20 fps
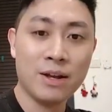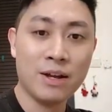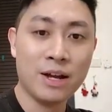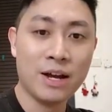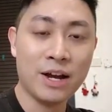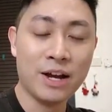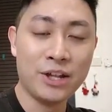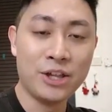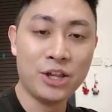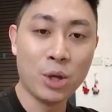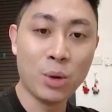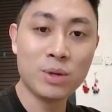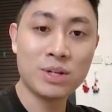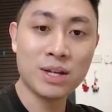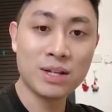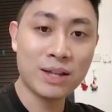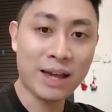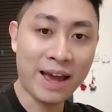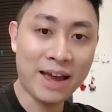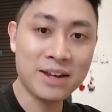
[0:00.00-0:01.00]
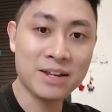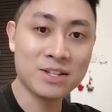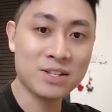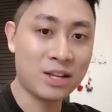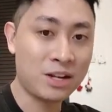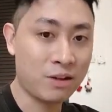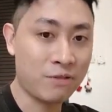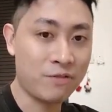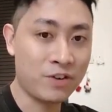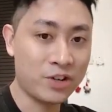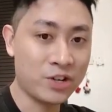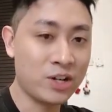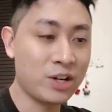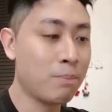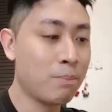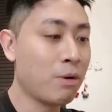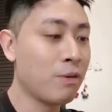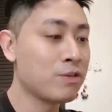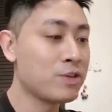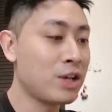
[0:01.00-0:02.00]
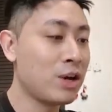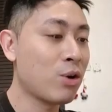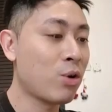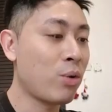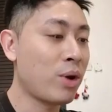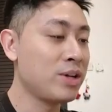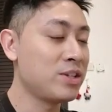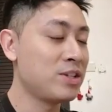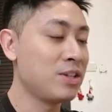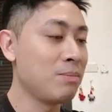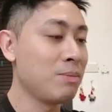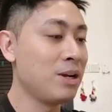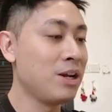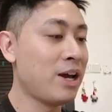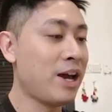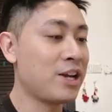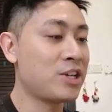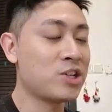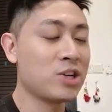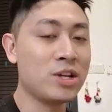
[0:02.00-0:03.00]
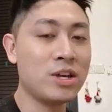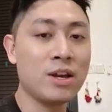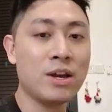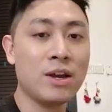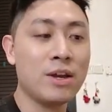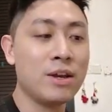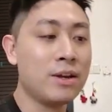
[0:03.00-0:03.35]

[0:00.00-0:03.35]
Note 10, the standard version. They both sound quite similar actually.